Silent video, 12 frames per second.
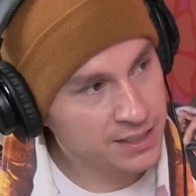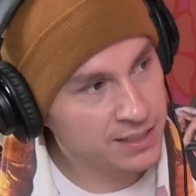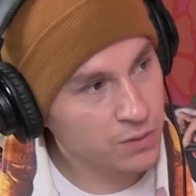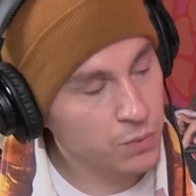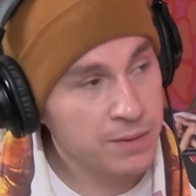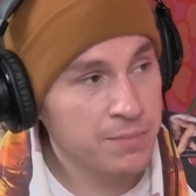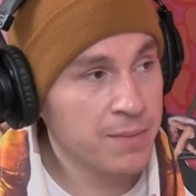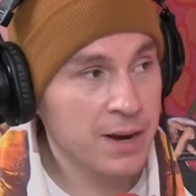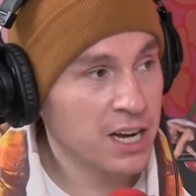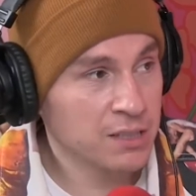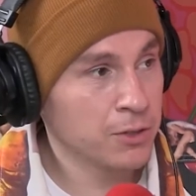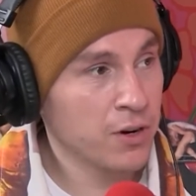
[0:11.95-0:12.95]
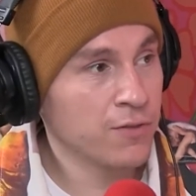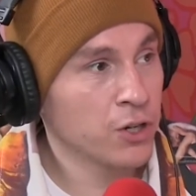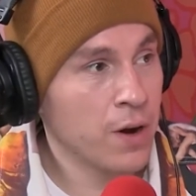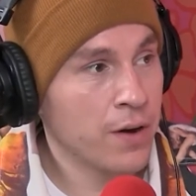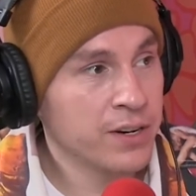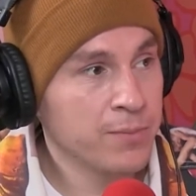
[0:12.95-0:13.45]
He said, we, me and my husband don't
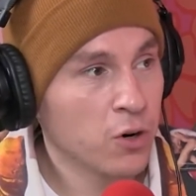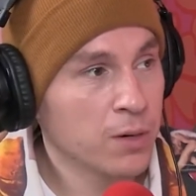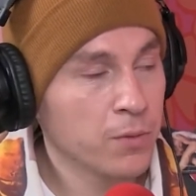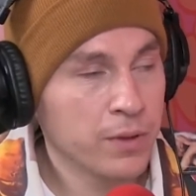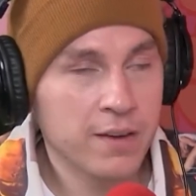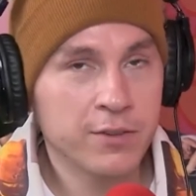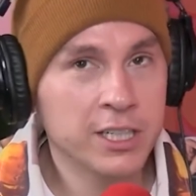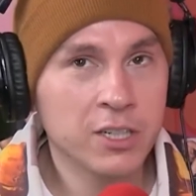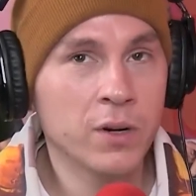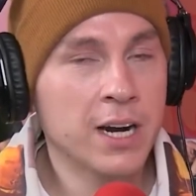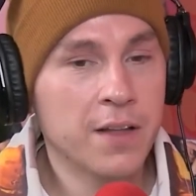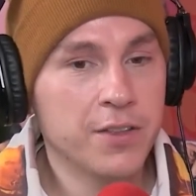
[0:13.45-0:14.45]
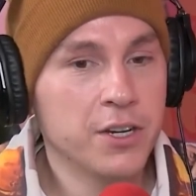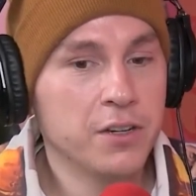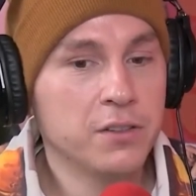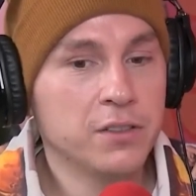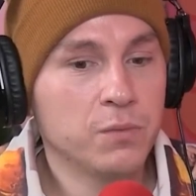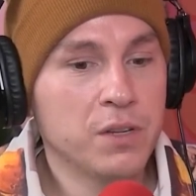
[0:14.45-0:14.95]
ever go out anymore, but with everything going on in
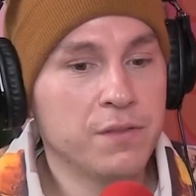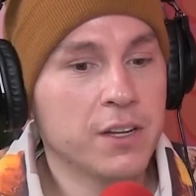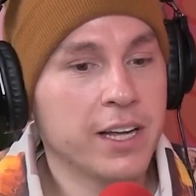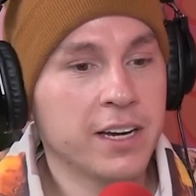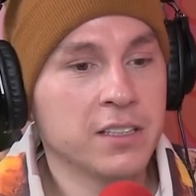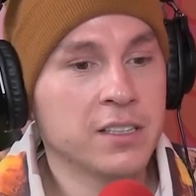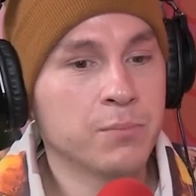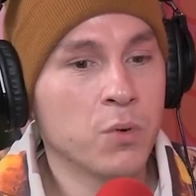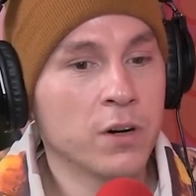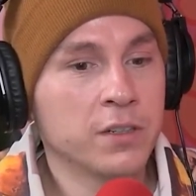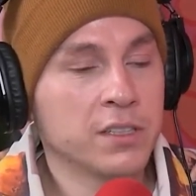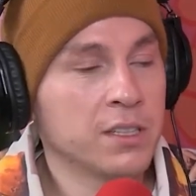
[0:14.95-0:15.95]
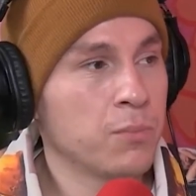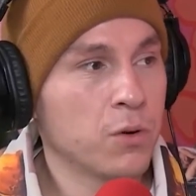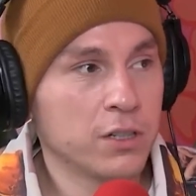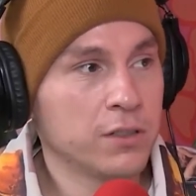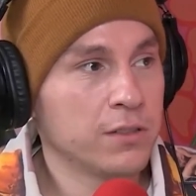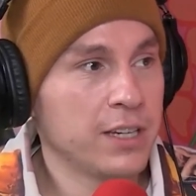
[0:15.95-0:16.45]
the news, we feel like it's important to
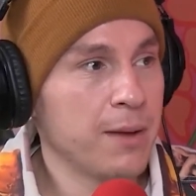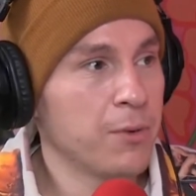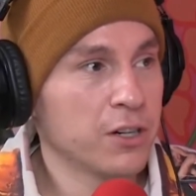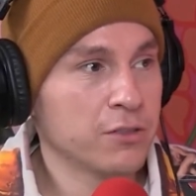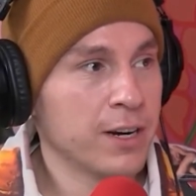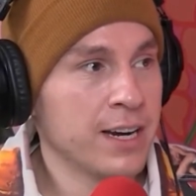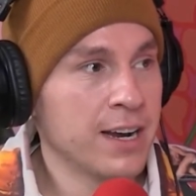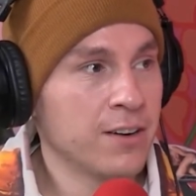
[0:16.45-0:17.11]
support gay bars right